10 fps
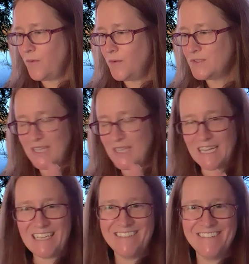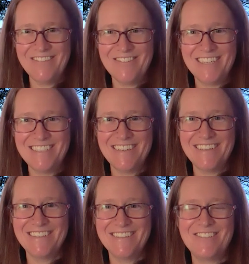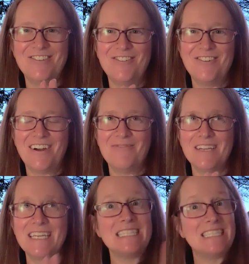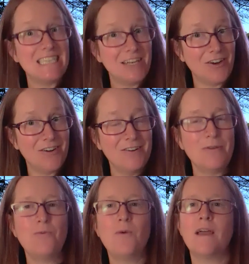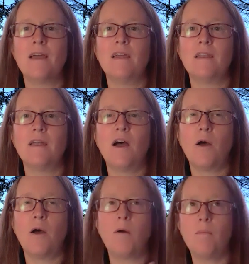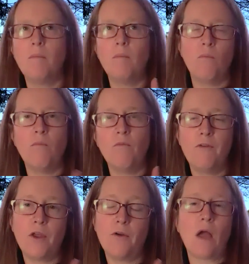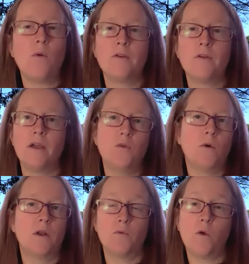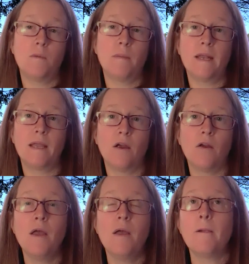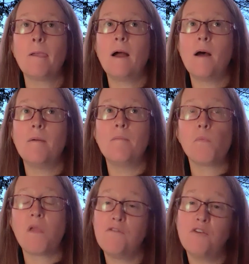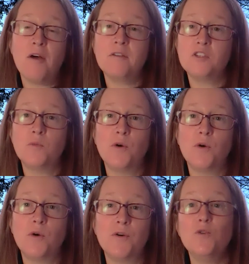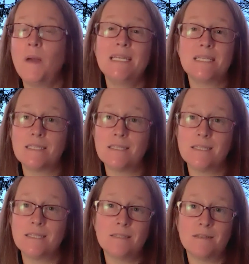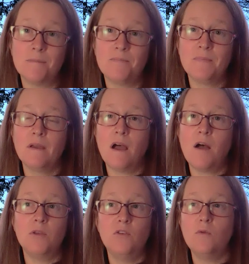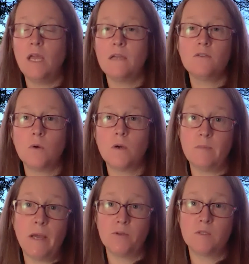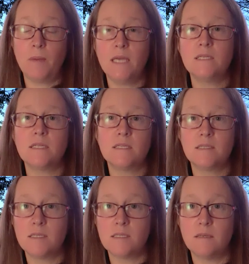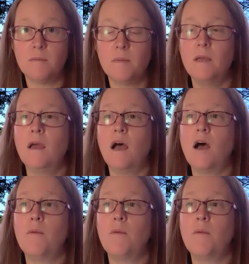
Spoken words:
Second reason to consider when figuring out whether or not you want to enroll in Medicare. If you're eligible, you paid into the system. You and or spouse paid into the system.